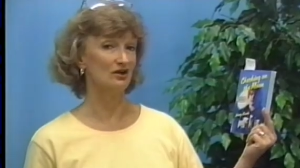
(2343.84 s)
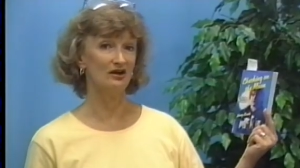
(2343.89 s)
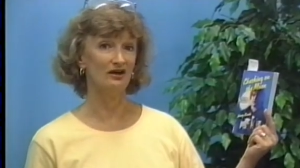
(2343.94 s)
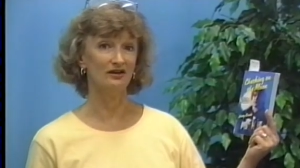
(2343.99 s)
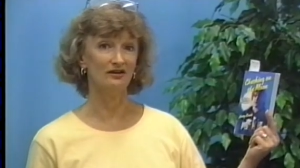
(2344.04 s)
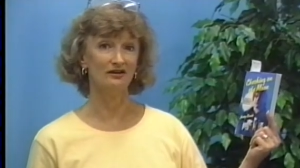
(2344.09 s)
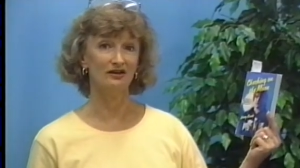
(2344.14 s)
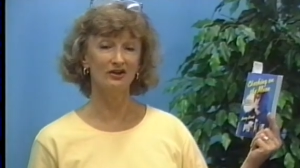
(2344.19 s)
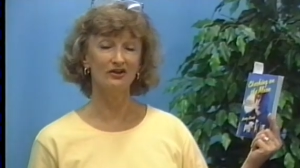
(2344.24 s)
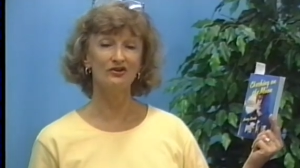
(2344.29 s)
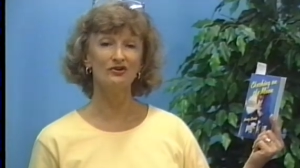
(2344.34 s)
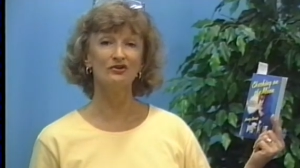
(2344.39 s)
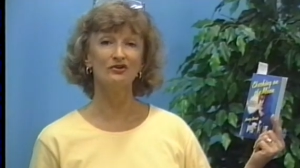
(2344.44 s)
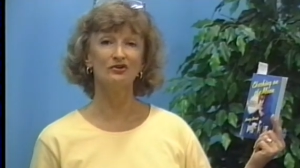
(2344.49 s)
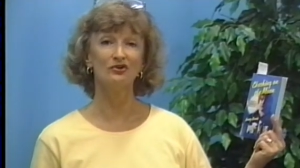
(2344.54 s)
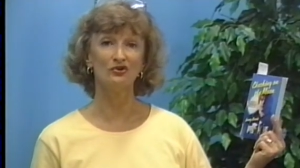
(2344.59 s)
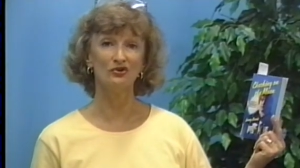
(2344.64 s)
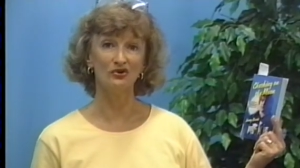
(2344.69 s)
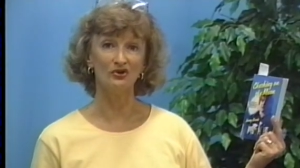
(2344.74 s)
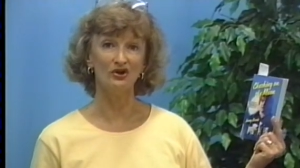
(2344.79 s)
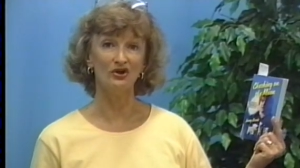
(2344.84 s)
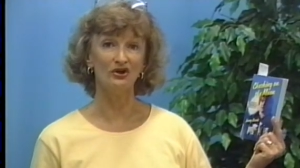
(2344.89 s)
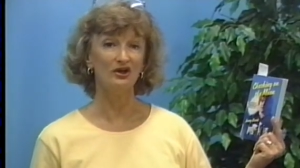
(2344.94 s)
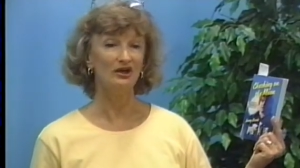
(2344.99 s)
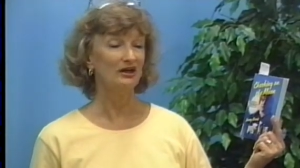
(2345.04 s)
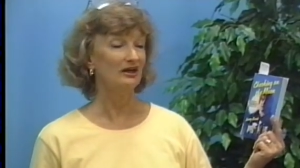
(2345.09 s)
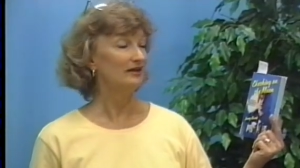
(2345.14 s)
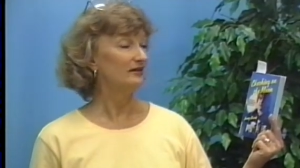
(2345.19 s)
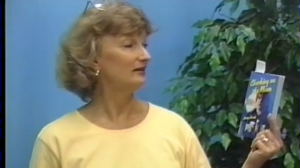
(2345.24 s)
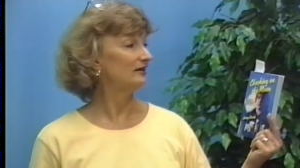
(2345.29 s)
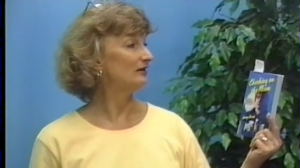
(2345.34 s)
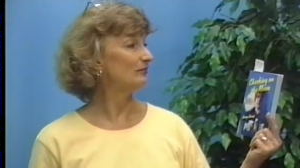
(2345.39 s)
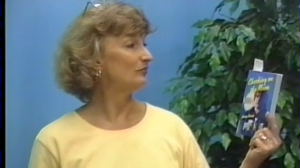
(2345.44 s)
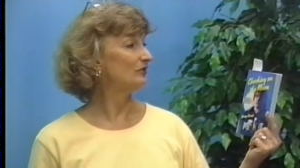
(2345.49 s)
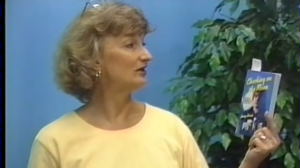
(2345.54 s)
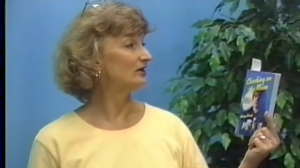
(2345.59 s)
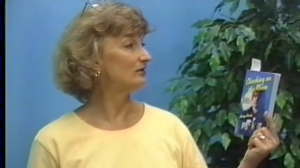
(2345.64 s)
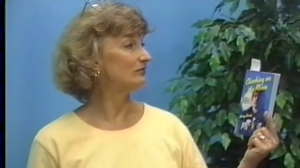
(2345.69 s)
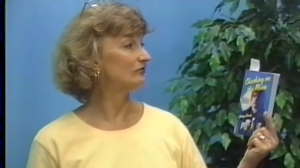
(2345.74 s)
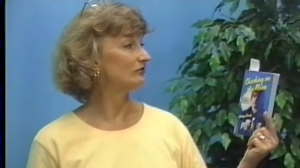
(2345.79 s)
another girl that
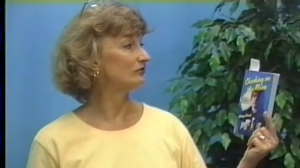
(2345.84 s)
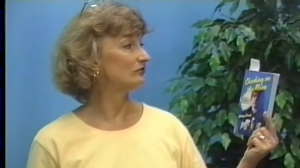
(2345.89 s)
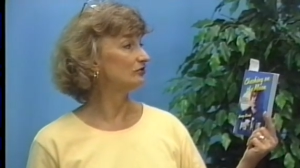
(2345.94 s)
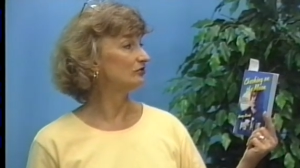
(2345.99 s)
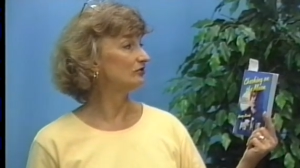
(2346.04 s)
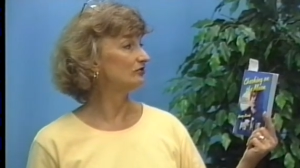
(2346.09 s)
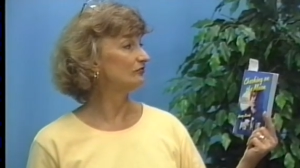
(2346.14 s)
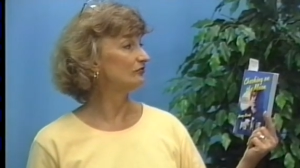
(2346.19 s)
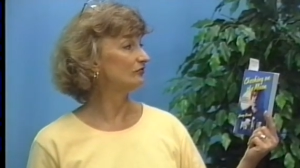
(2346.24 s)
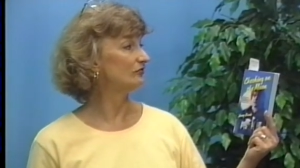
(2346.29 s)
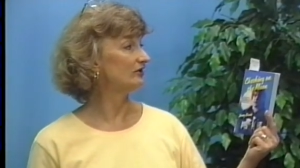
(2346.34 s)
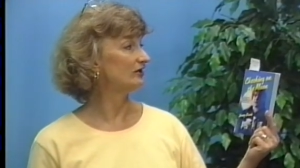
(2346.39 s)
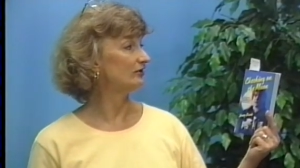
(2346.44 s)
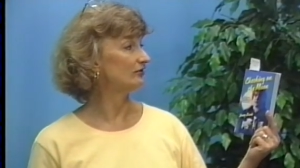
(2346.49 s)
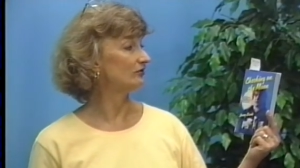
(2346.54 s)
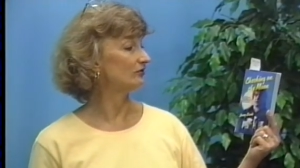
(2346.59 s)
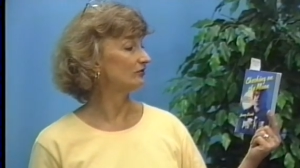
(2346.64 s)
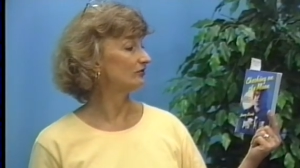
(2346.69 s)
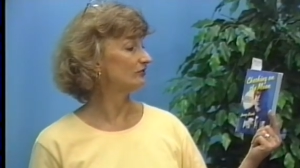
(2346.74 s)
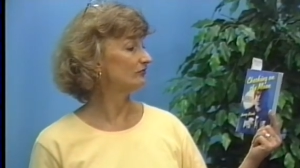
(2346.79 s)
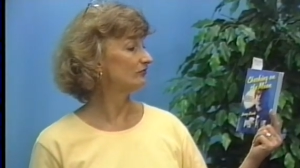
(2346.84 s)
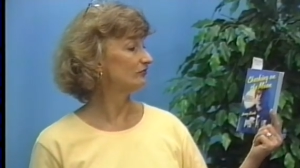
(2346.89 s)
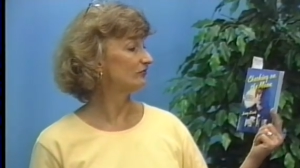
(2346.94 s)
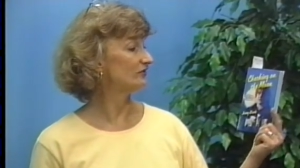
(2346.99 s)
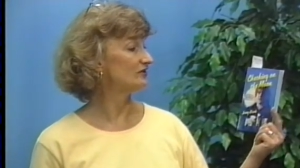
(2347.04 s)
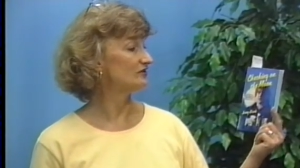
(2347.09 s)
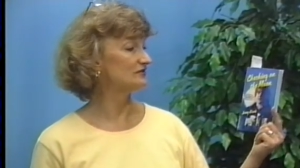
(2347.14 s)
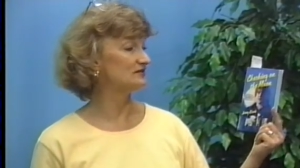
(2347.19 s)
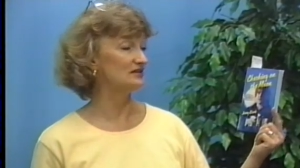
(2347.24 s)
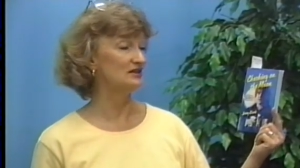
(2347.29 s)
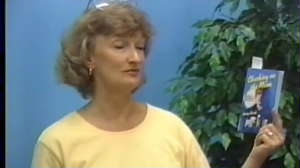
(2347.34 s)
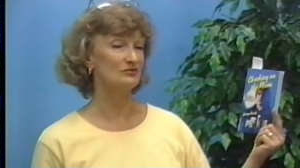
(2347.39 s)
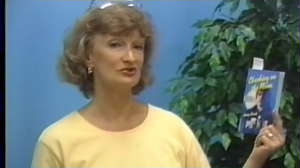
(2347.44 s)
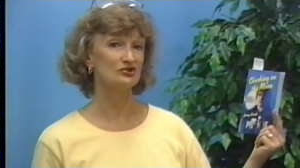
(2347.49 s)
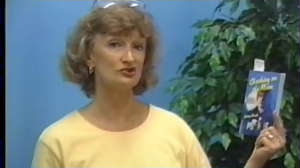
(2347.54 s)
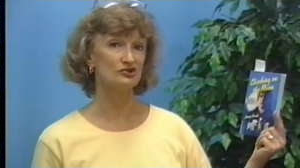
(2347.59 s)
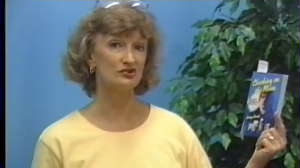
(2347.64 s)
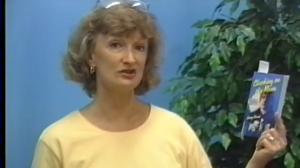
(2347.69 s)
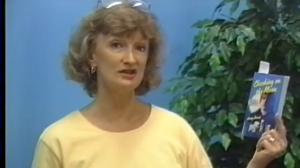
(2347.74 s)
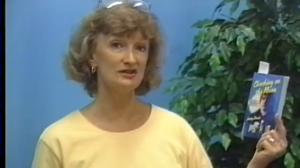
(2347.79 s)
becomes her good friend. Her good friend's name is
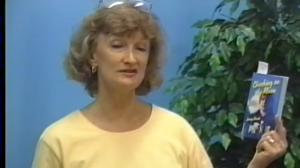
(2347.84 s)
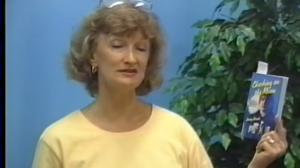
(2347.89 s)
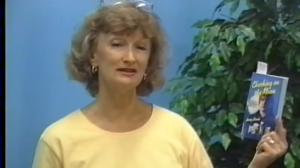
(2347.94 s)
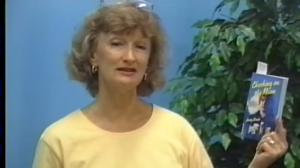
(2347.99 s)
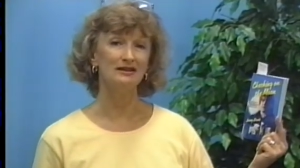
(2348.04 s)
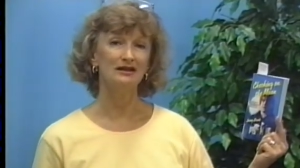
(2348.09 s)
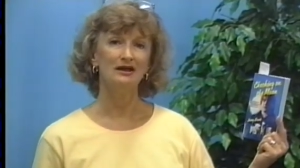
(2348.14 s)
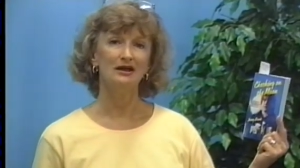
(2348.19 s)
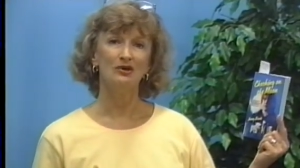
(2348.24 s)
Tracy.